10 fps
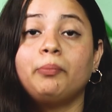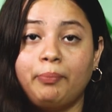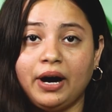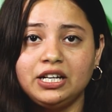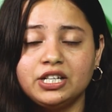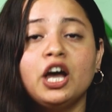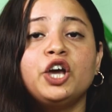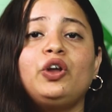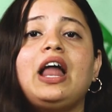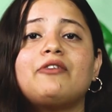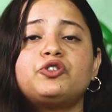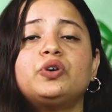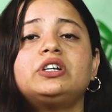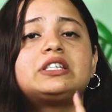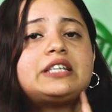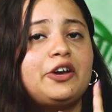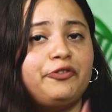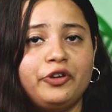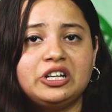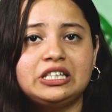but you'll have to understand
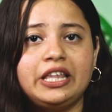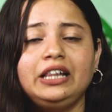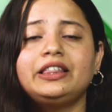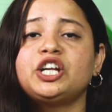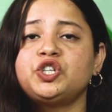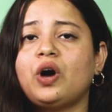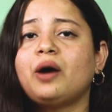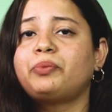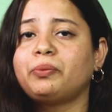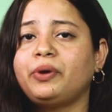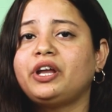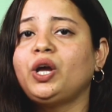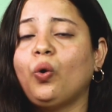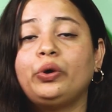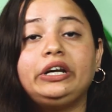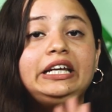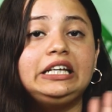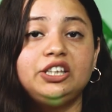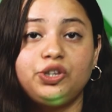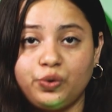first thing that you are preparing only
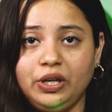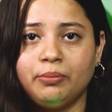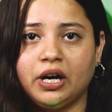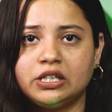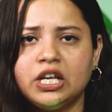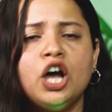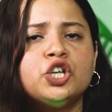in 3 months.